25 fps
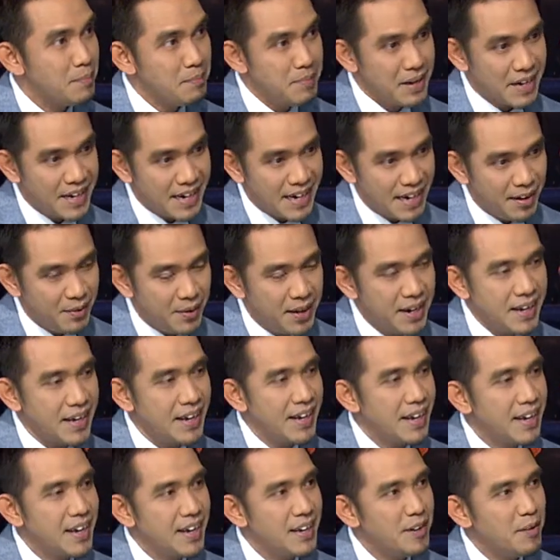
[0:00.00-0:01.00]
But
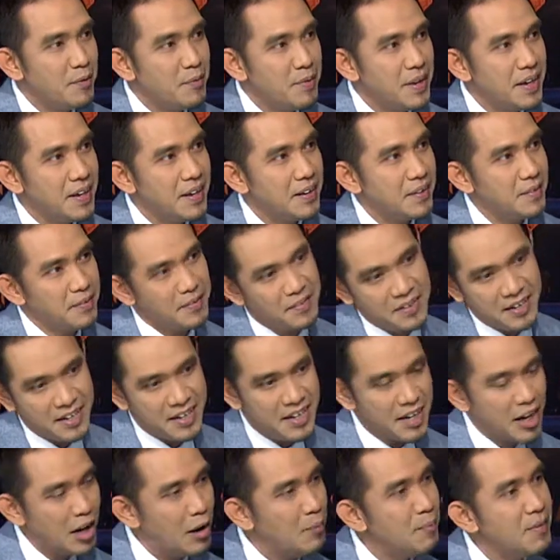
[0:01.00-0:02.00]
nowadays,
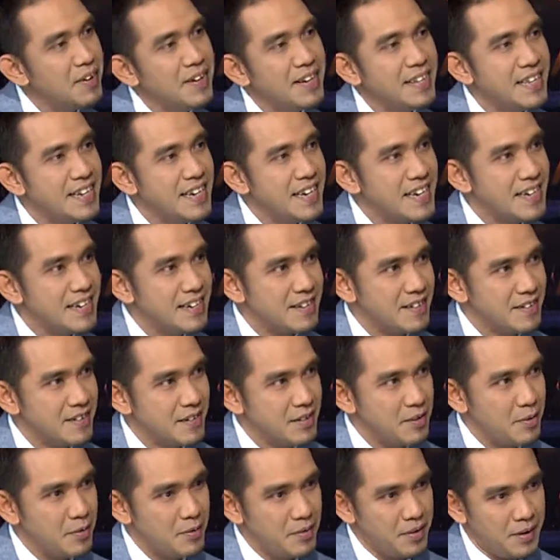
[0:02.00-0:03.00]
the community is,
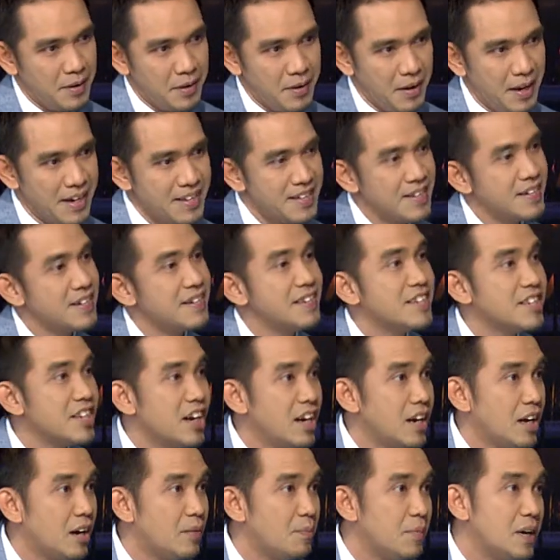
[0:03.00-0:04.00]
as the
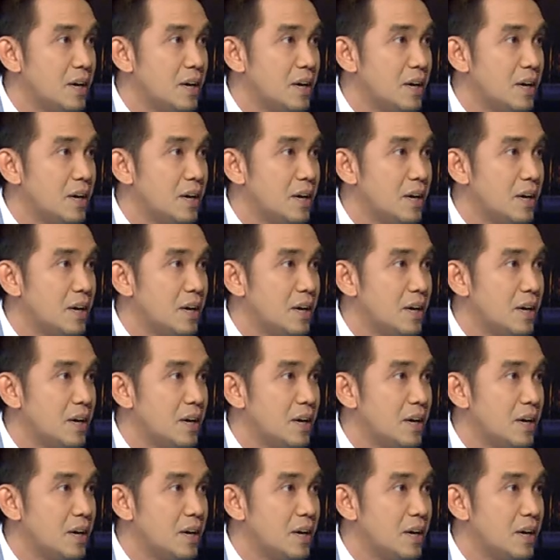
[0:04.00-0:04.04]
result of